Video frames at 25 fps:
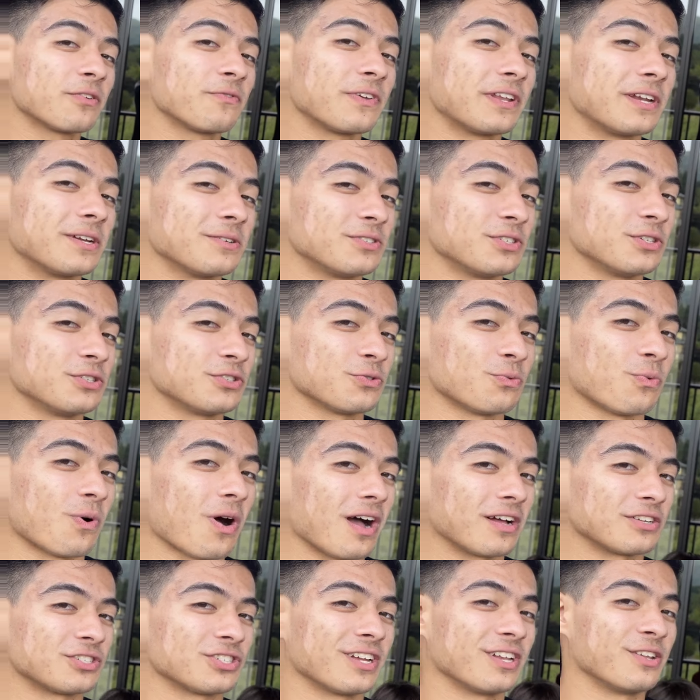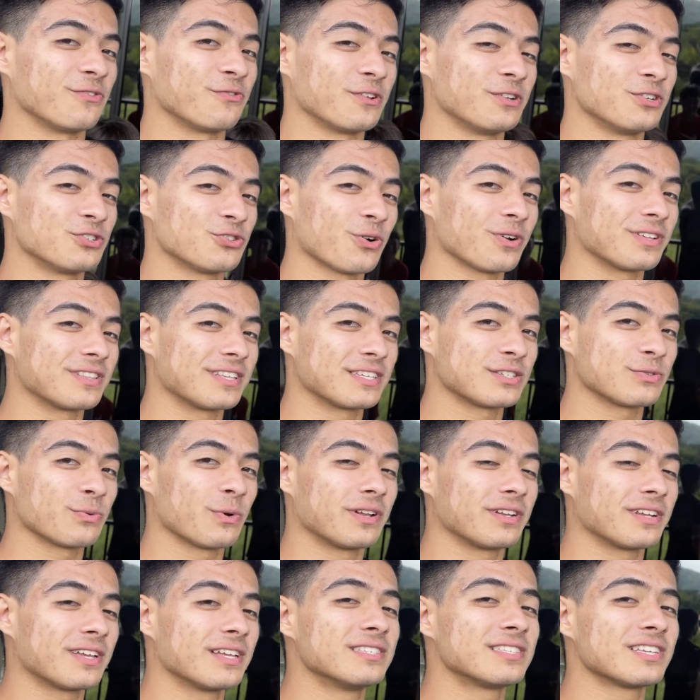videos you should watch, and if you enjoyed this
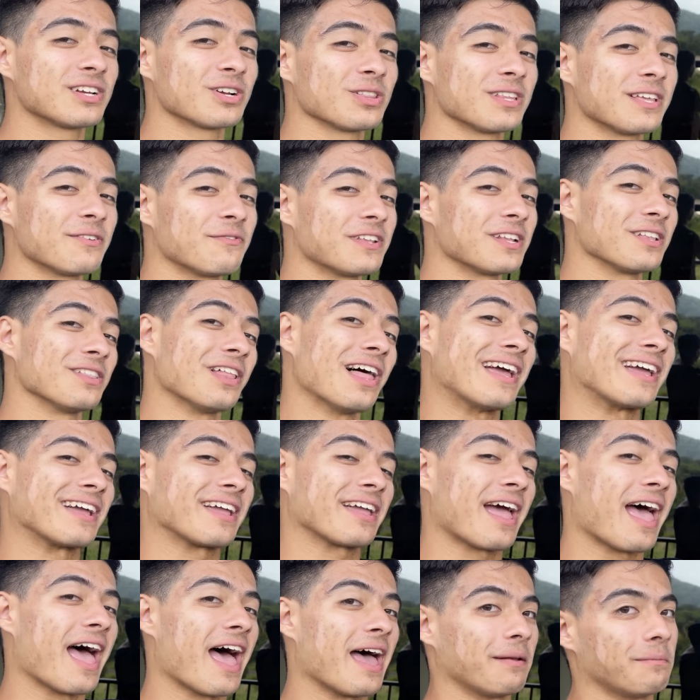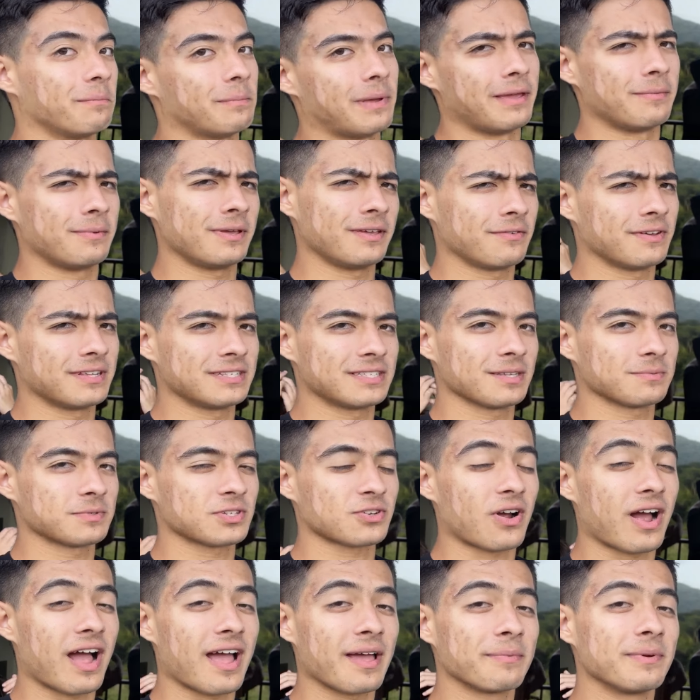one, consider leaving a like, and maybe even
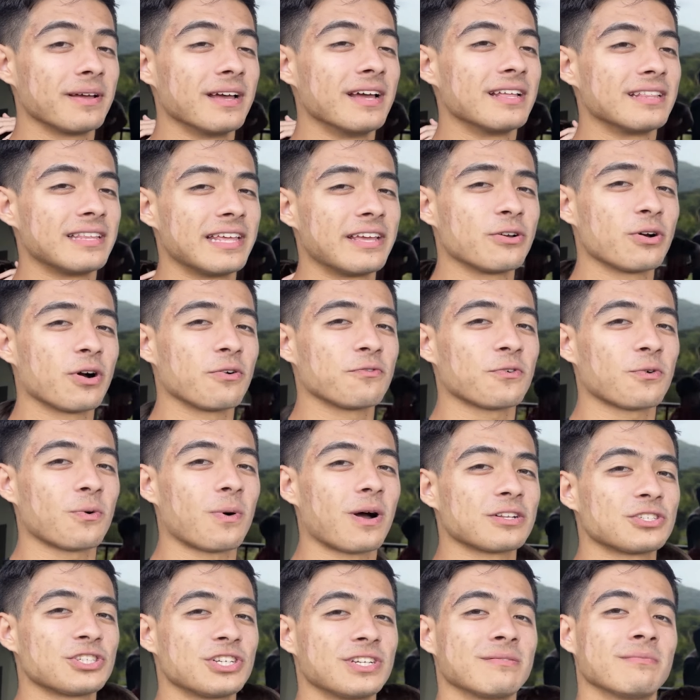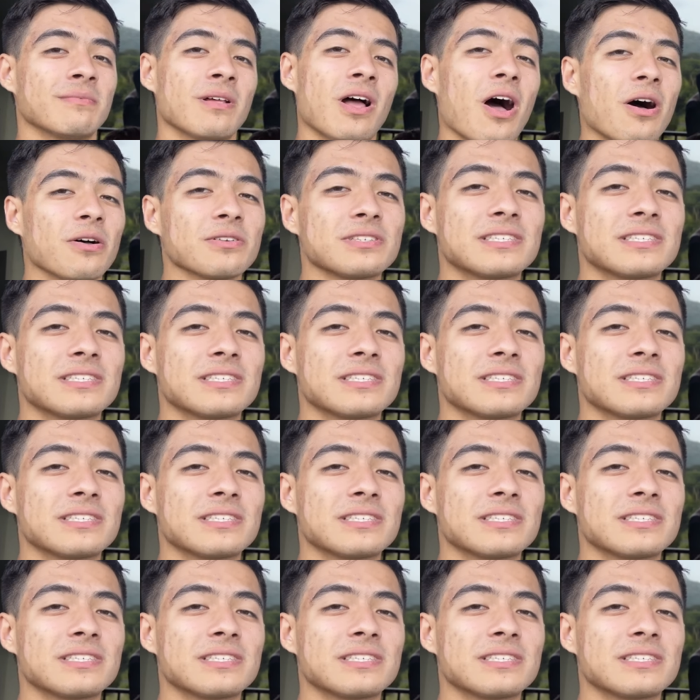subscribe. Thank you all for watching, I'll